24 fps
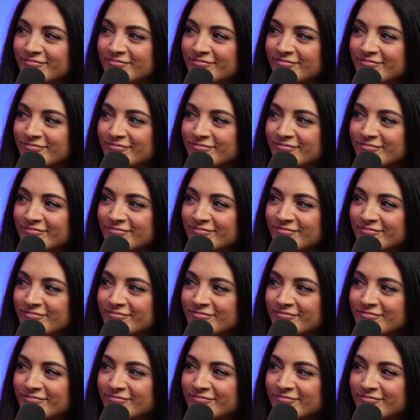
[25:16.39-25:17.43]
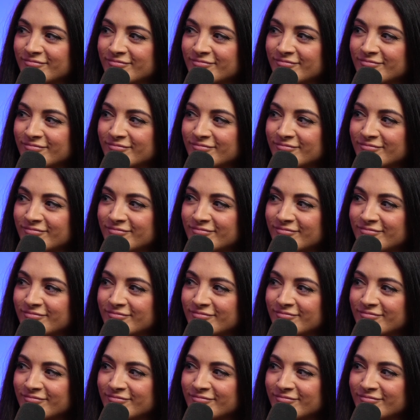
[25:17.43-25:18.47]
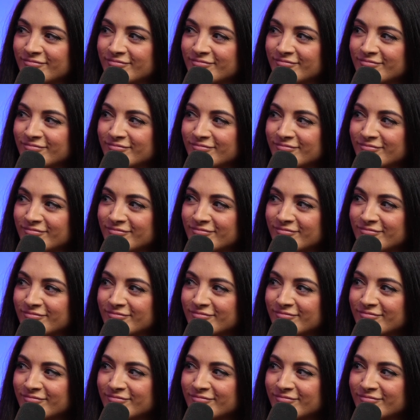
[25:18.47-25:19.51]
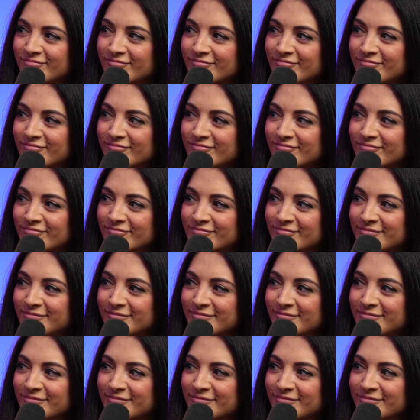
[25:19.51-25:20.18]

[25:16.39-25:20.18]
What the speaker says: (silent)